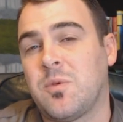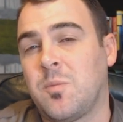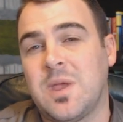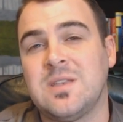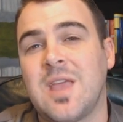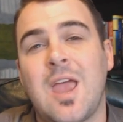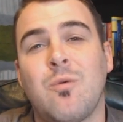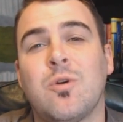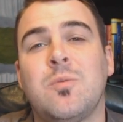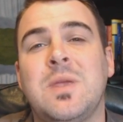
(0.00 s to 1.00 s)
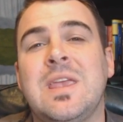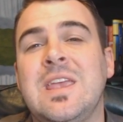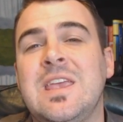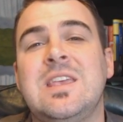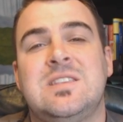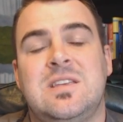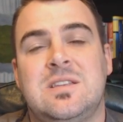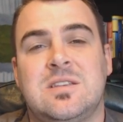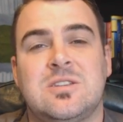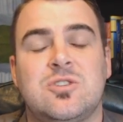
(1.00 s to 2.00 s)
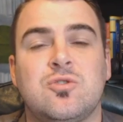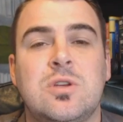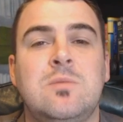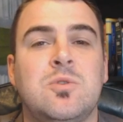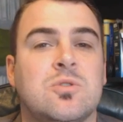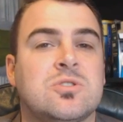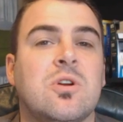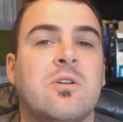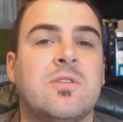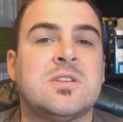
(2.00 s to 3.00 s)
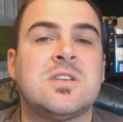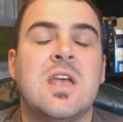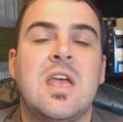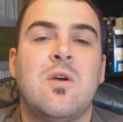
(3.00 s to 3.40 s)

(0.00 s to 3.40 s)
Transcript: There'll be a day where it'll be easy to stream your service